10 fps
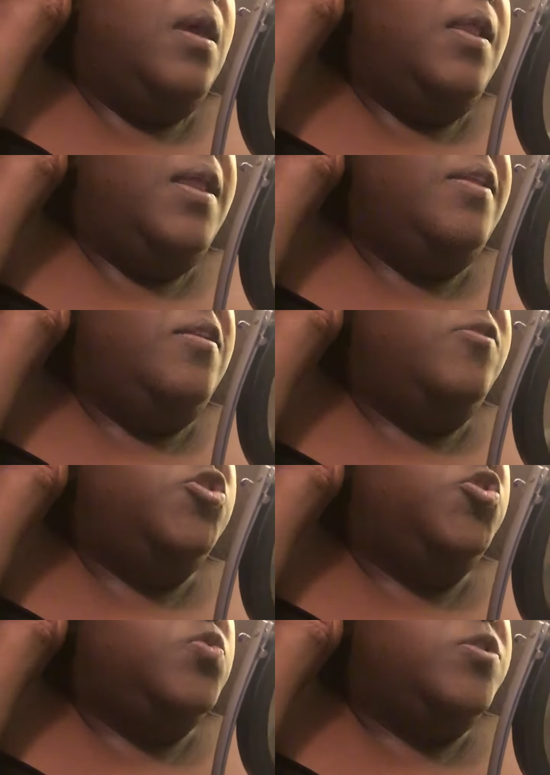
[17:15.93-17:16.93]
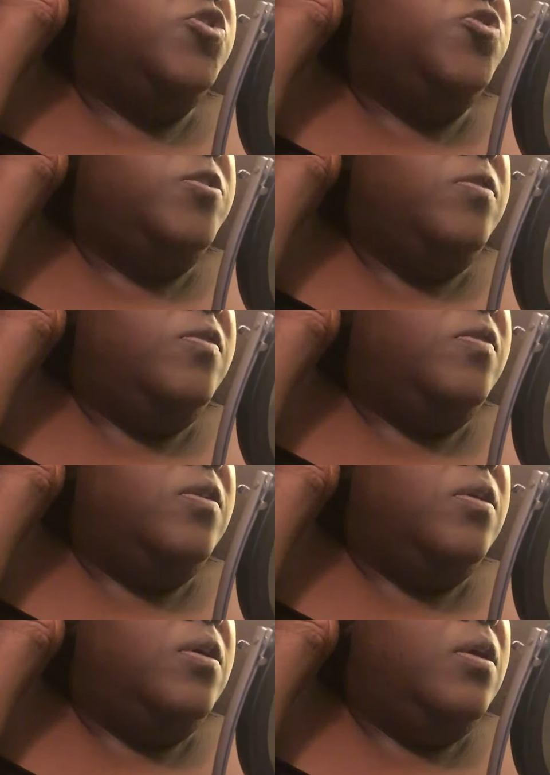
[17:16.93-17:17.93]
I like to do short strokes
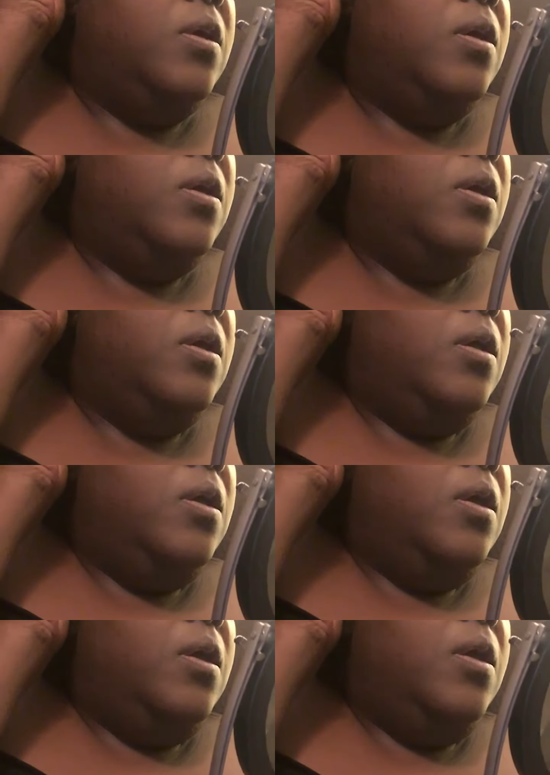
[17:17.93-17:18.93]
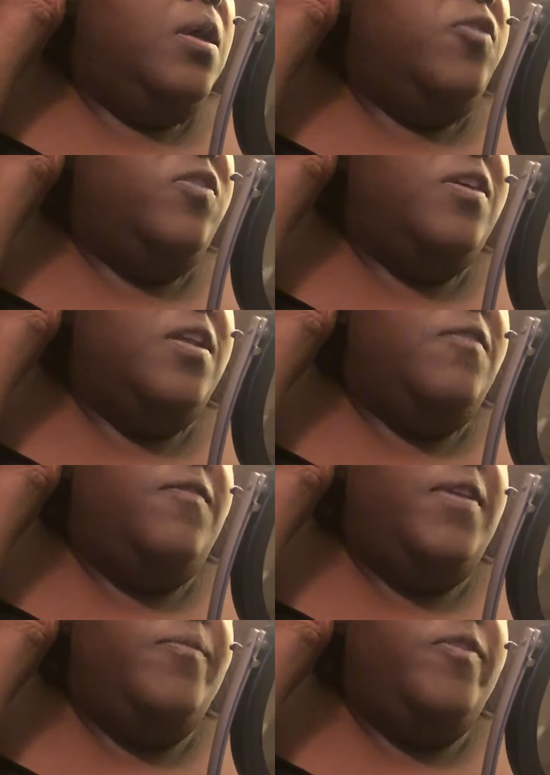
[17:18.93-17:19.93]
and just kind of
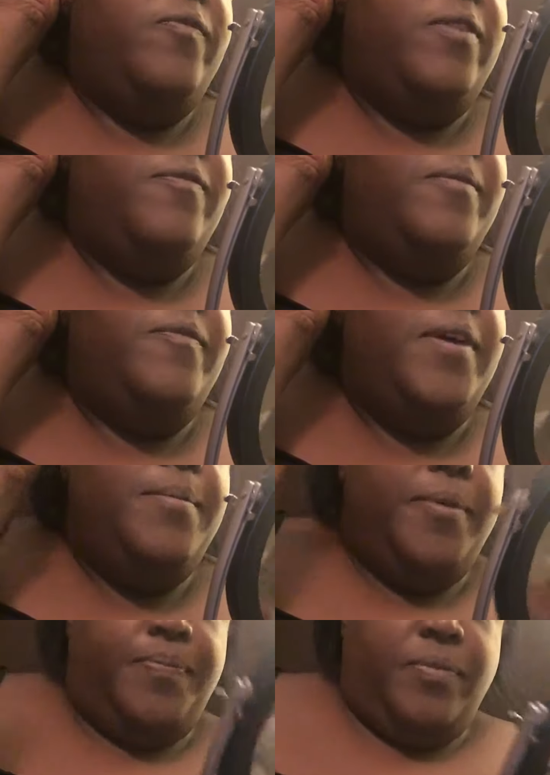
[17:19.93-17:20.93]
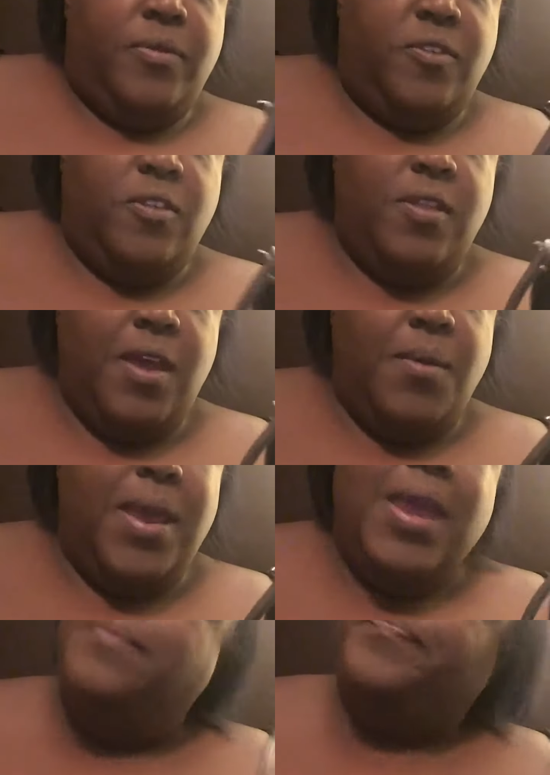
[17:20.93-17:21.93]
flip, flip, flip, flip, flip. So then that
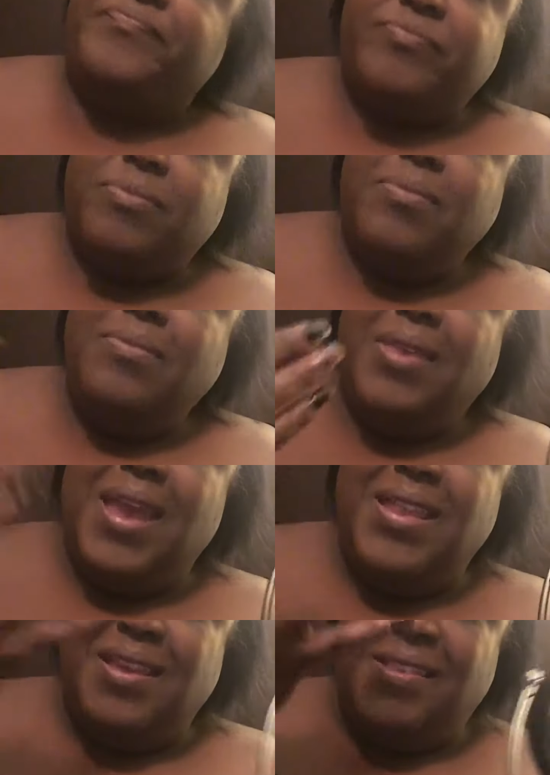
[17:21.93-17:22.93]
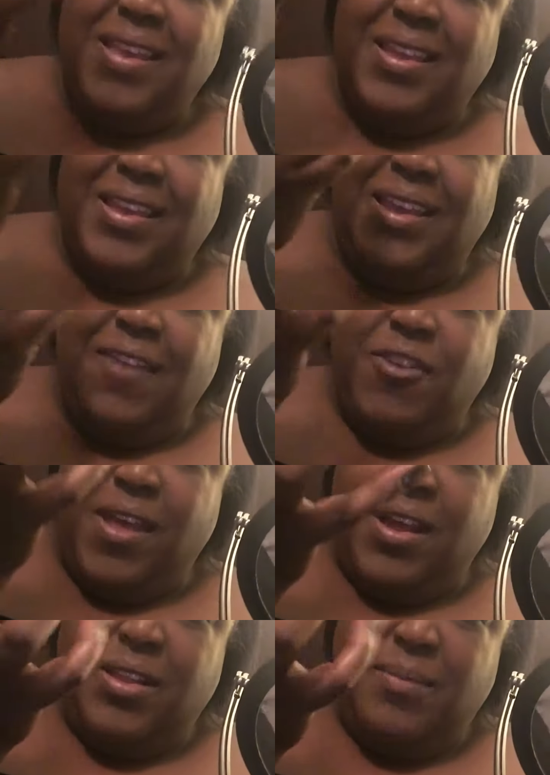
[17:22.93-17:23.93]
way it doesn't give you
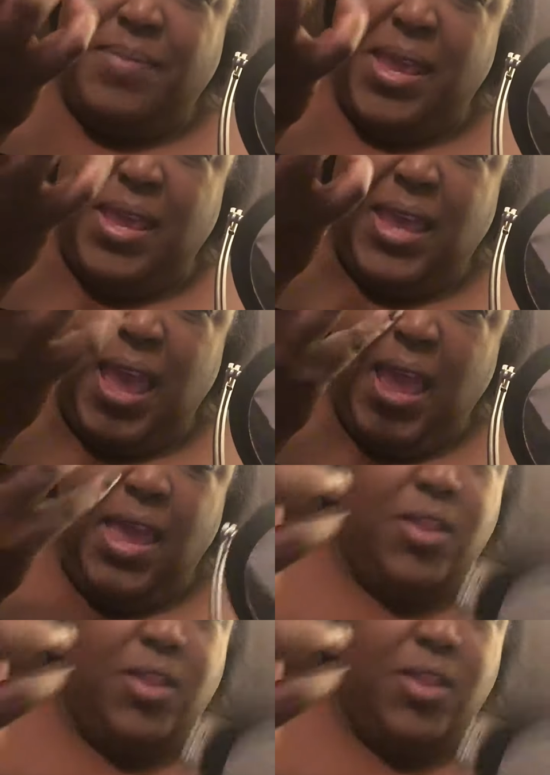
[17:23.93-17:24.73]
that clumpy, cakey